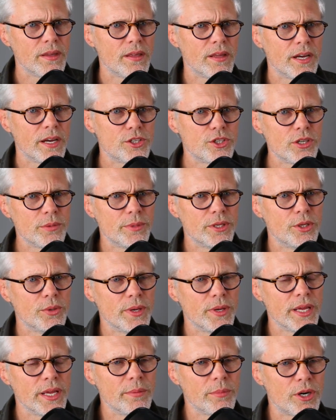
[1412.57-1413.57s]
I shouldn't be
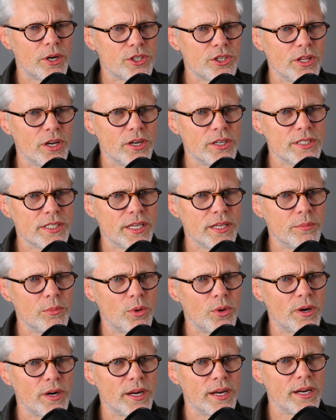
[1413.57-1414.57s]
doing any martial arts
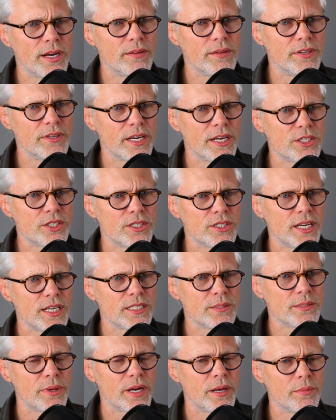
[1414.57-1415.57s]
anymore. I'd love to
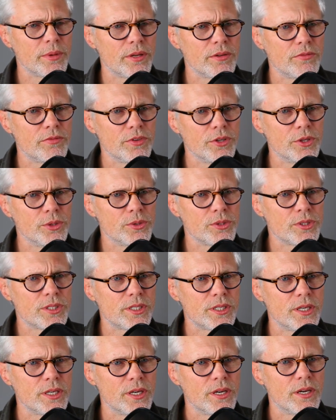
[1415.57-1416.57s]
exercise, but I'm
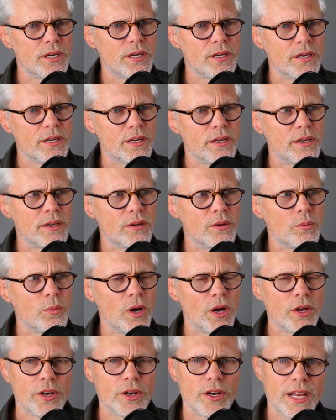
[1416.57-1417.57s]
confused.
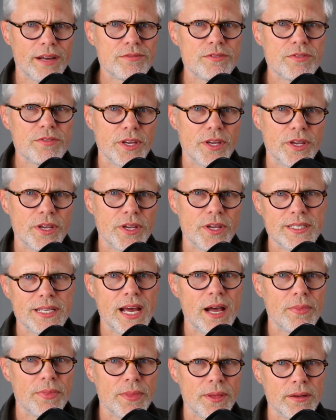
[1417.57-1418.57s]
Well, you're gonna have to figure this
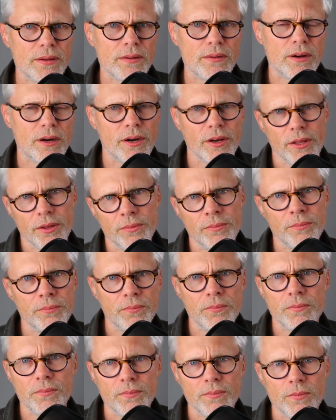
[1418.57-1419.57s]
out then, aren't you?
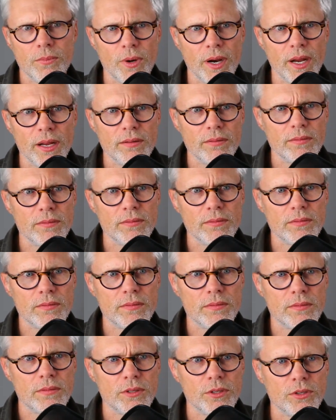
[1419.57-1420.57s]
Right?
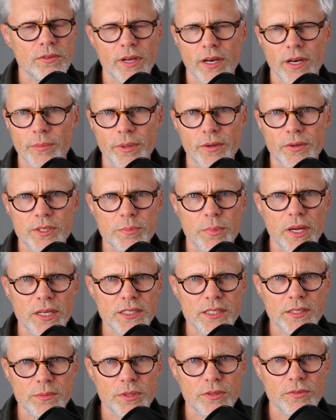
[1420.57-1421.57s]
You've got to be
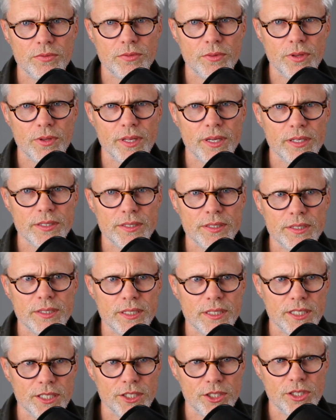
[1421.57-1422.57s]
responsible for this
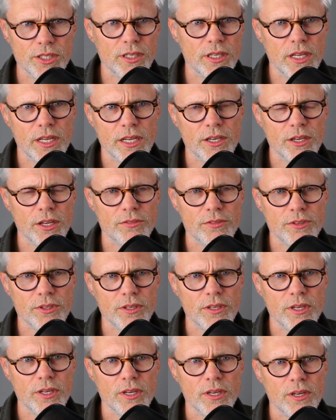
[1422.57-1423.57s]
decision and you have
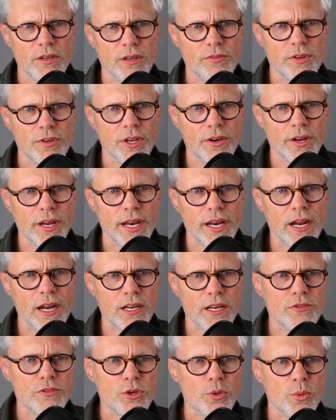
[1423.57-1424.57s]
to figuring it out.
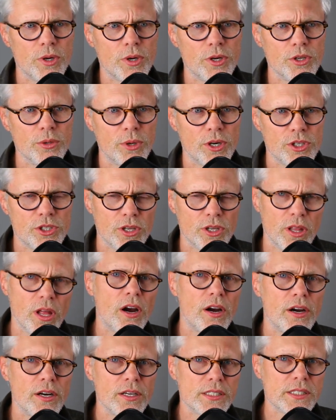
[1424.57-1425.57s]
If you want to do martial
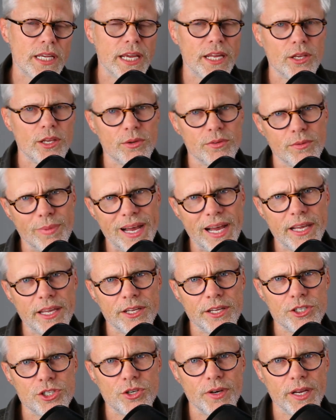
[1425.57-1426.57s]
arts and you have a back
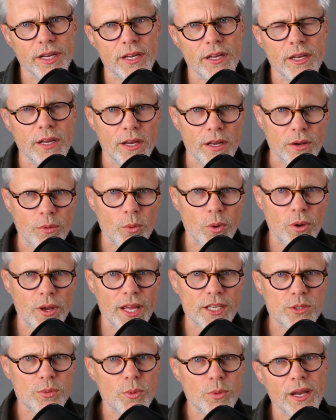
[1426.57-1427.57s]
injury, well,
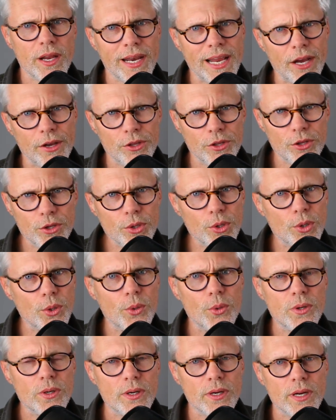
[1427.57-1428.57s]
guess what? Now
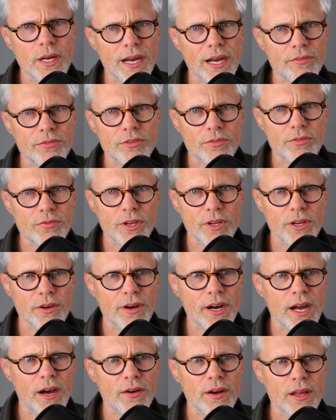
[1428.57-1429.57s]
you have to figure
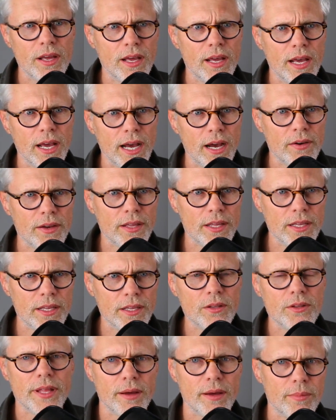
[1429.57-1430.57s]
out how to
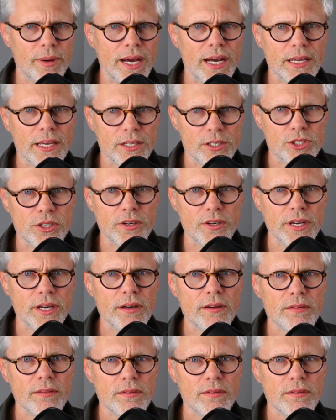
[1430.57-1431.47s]
heal that back injury